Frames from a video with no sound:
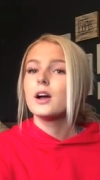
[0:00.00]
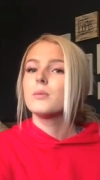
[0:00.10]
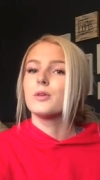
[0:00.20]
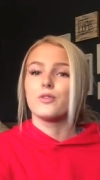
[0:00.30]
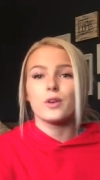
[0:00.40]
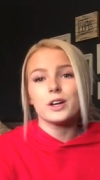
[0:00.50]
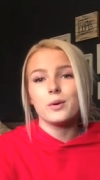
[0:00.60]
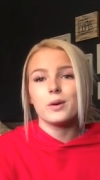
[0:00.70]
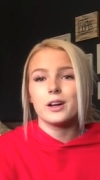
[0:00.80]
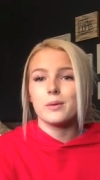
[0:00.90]
Before you
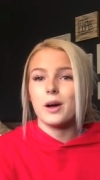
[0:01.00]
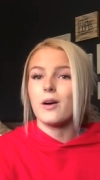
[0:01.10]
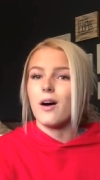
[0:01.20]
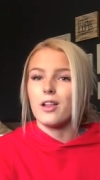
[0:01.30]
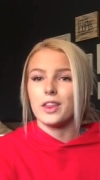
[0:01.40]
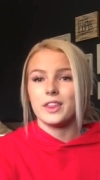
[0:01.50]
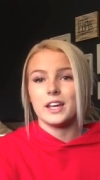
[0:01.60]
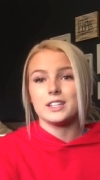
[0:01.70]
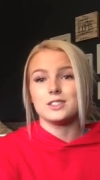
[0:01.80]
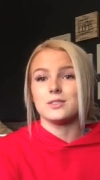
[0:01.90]
worry about all the
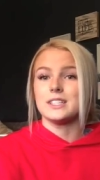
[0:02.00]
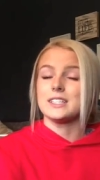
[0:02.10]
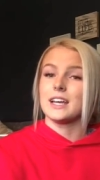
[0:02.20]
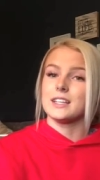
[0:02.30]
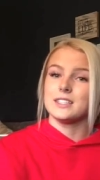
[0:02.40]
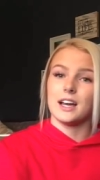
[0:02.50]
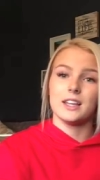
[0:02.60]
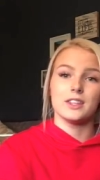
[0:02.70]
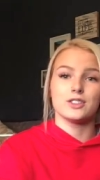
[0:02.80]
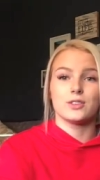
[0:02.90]
things you need to get
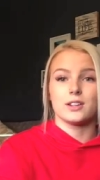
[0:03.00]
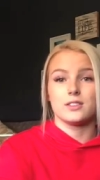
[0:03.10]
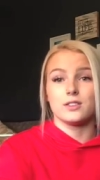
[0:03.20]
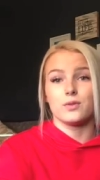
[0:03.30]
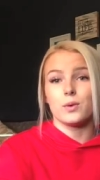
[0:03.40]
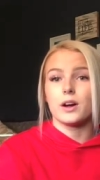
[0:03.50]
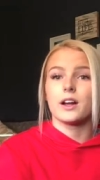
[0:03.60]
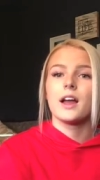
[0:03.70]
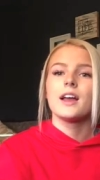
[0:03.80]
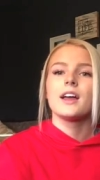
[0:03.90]
done, the stresses of work,